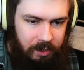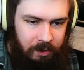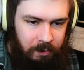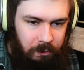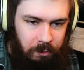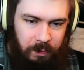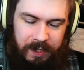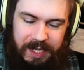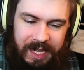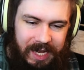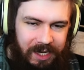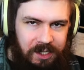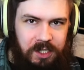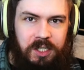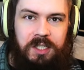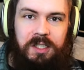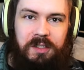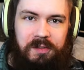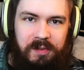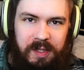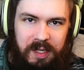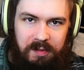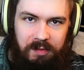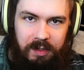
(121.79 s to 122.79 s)
we can't
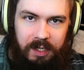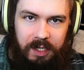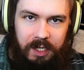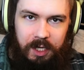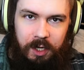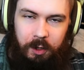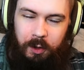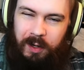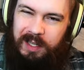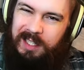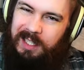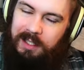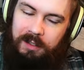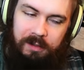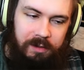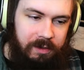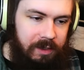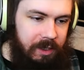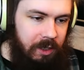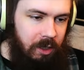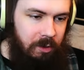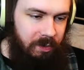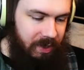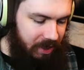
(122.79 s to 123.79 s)
just leave it here. It's a
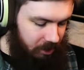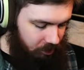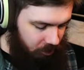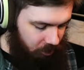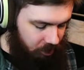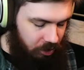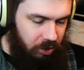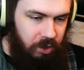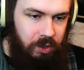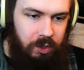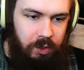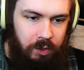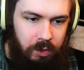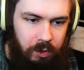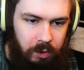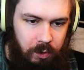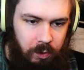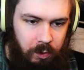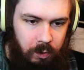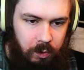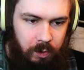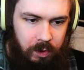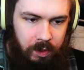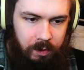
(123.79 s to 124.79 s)
little bit
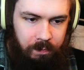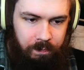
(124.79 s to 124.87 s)
too